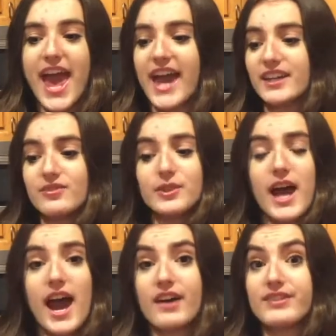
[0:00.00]
And if you
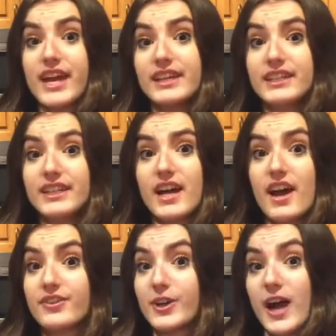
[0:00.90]
have any
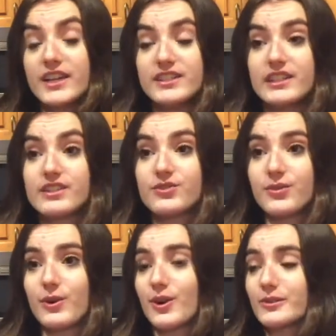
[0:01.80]
other ideas
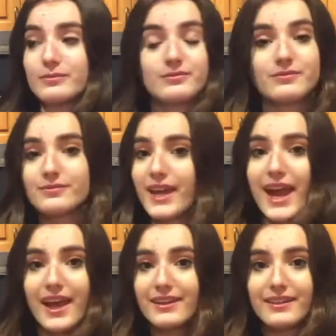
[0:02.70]
for
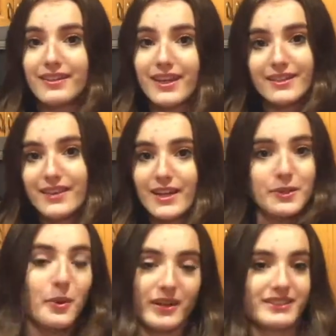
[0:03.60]
anything that
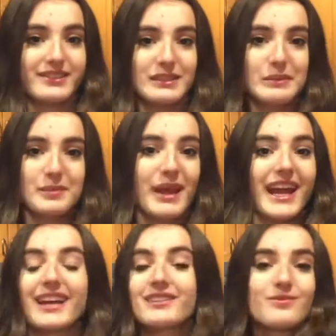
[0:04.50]
you want to see me
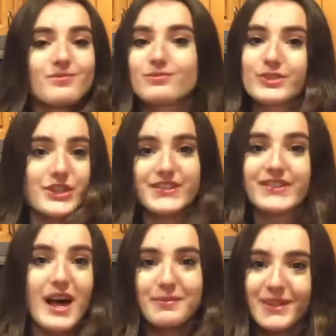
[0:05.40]
bake, just
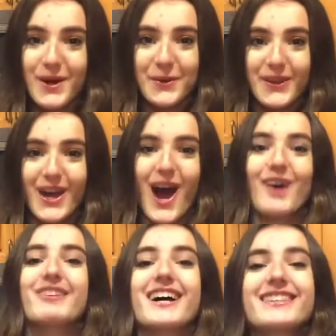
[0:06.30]
let me know in the
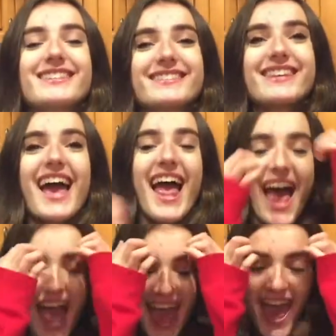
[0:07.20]
comments.
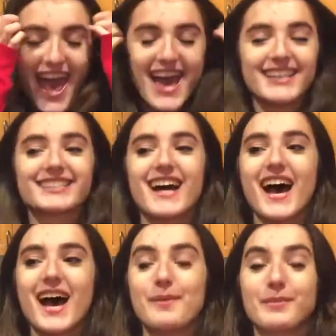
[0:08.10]
And
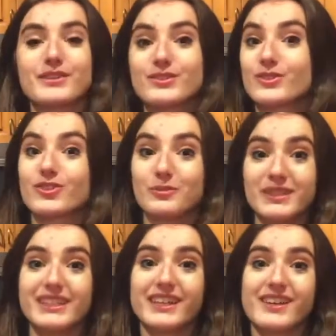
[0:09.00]
my social
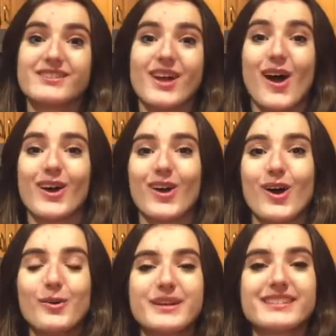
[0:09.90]
medias are
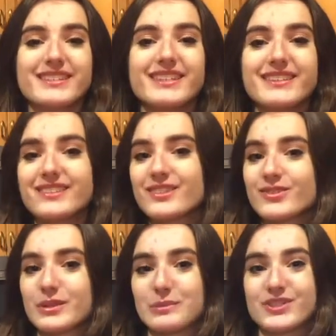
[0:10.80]
always in the
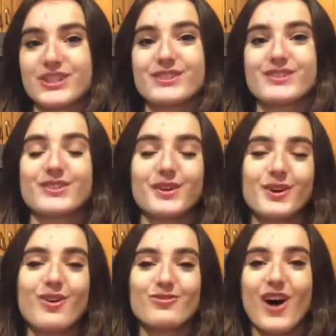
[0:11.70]
description, so
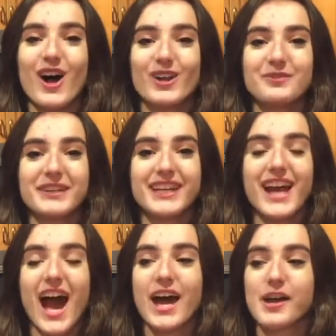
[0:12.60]
go follow me.
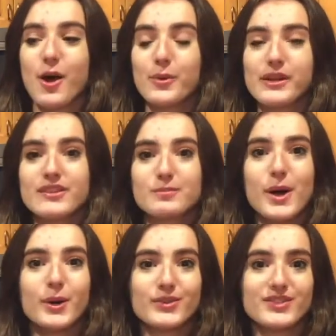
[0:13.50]
I always
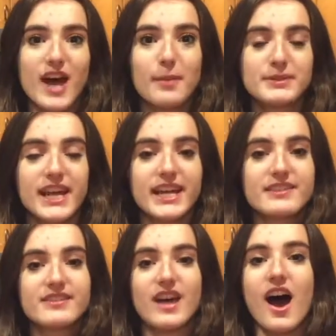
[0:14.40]
post
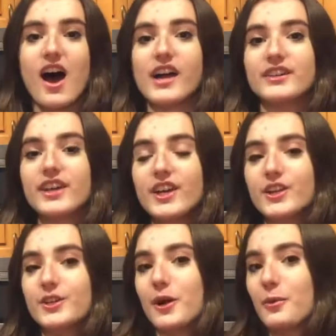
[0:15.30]
updates on,
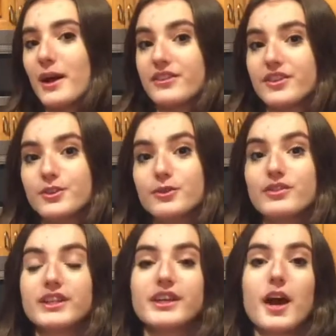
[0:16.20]
you know, when the new
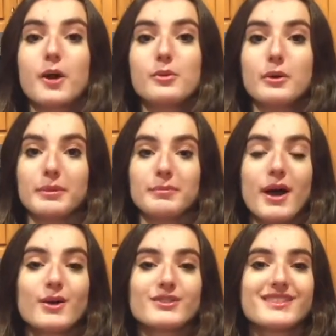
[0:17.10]
video will be
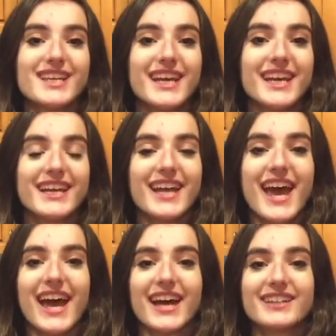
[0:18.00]
posted,
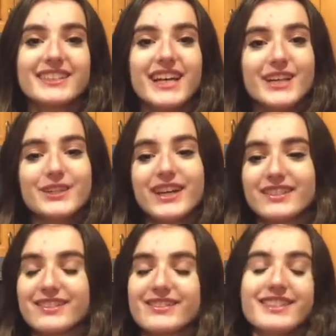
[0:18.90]
and you get
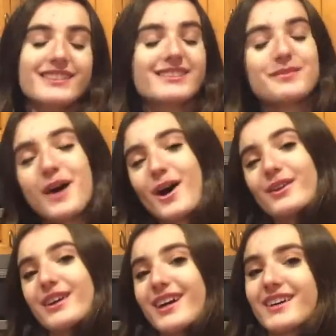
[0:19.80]
to see some
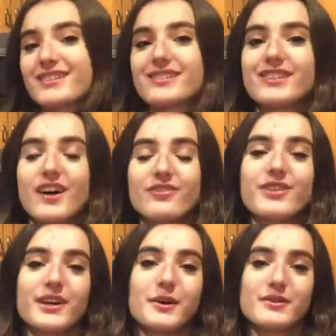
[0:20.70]
other stuff
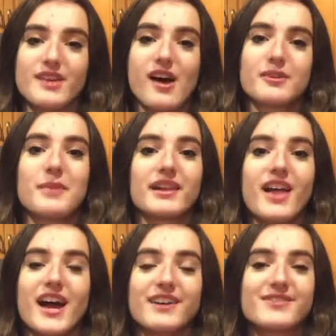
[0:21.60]
that goes on in my
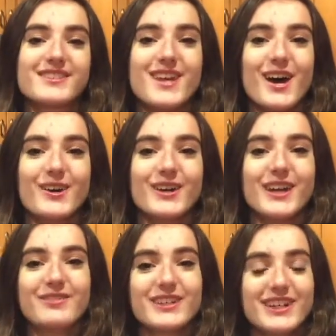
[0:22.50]
life. So
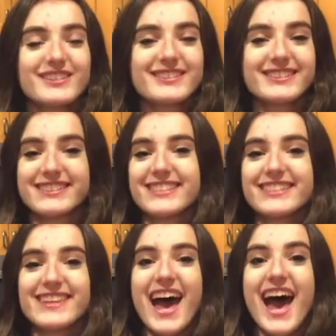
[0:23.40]
if you're interested
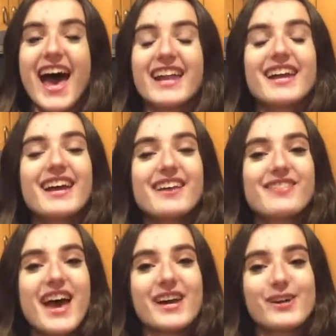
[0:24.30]
in that,
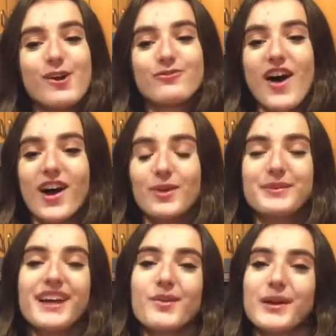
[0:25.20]
then go follow
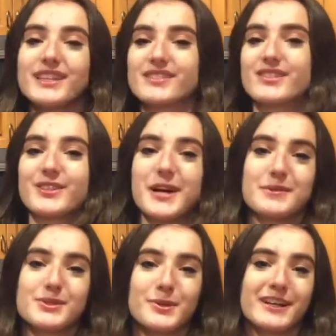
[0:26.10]
me on my Instagram
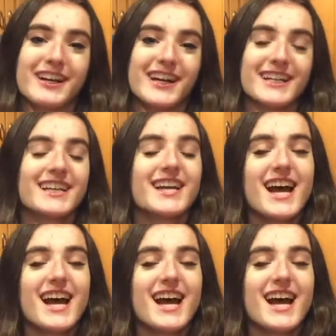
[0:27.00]
and Twitter.